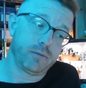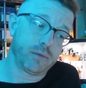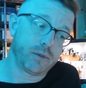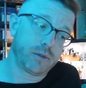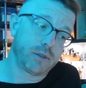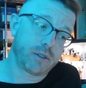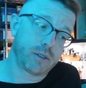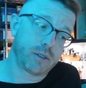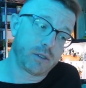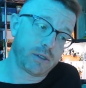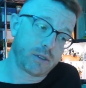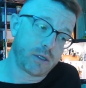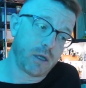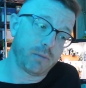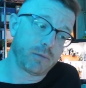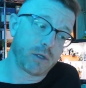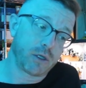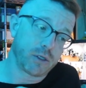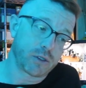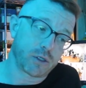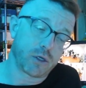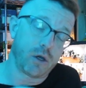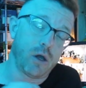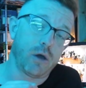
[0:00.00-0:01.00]

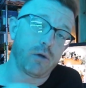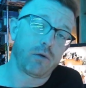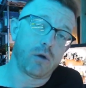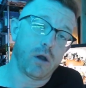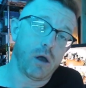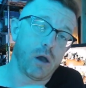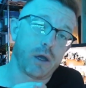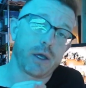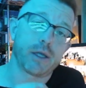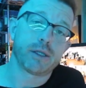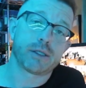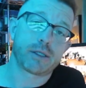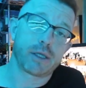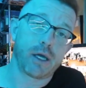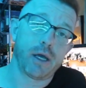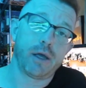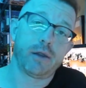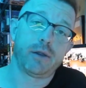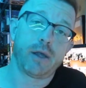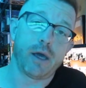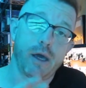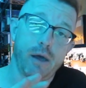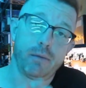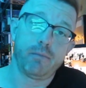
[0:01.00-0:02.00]
something's gone wrong
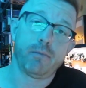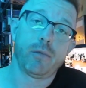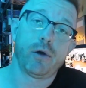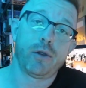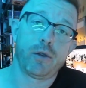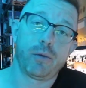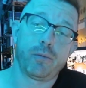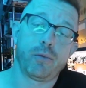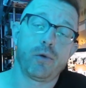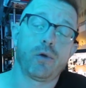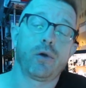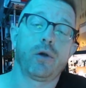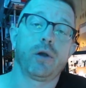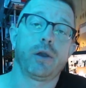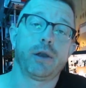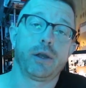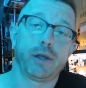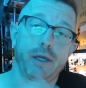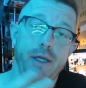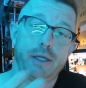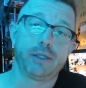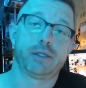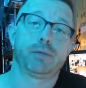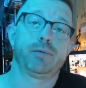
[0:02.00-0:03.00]
inside that motherboard and
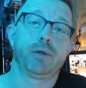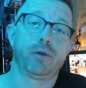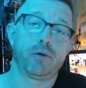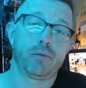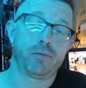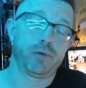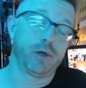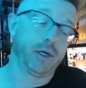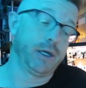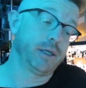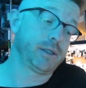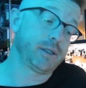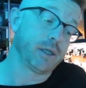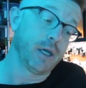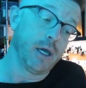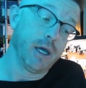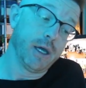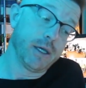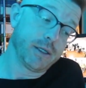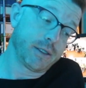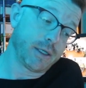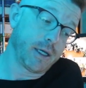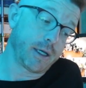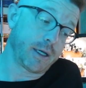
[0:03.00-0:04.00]
it needs to be replaced.
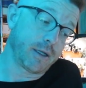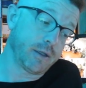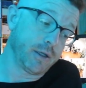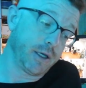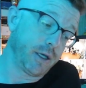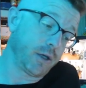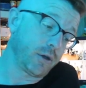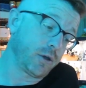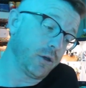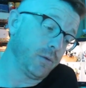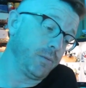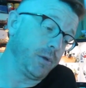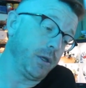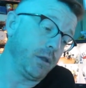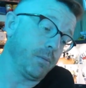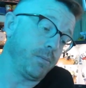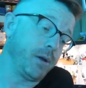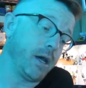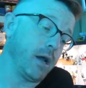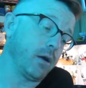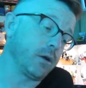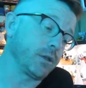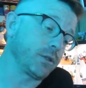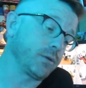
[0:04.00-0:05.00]
Secondly, it could be the
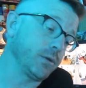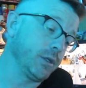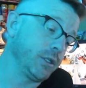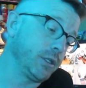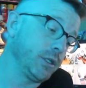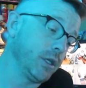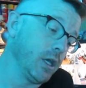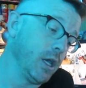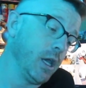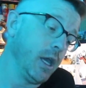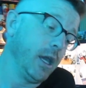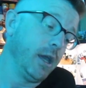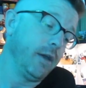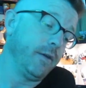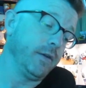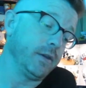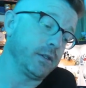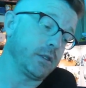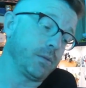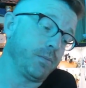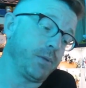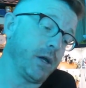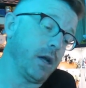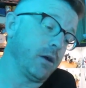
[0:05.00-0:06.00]
power switch. If
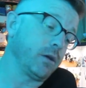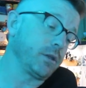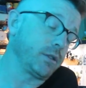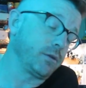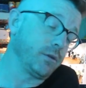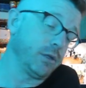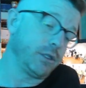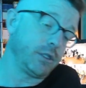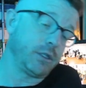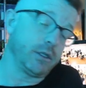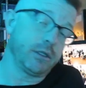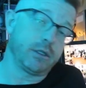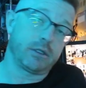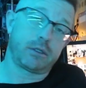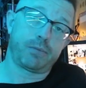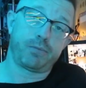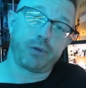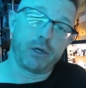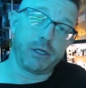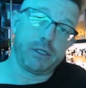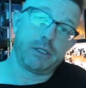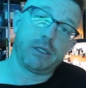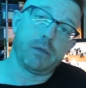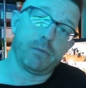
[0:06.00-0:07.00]
it's the power switch, it's a
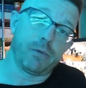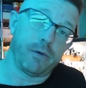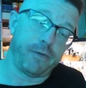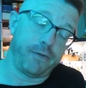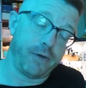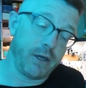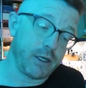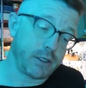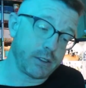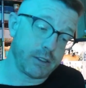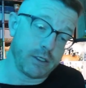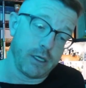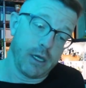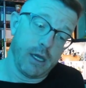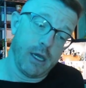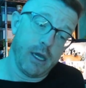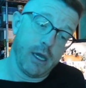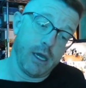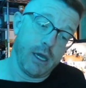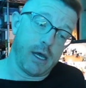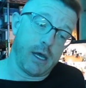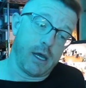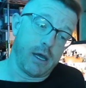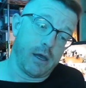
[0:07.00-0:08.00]
pretty simple fix.
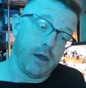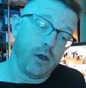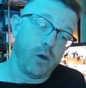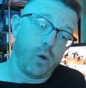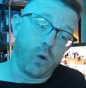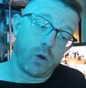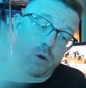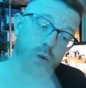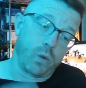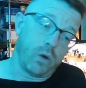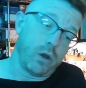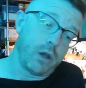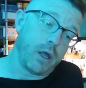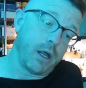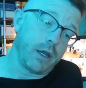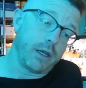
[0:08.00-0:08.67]
Order one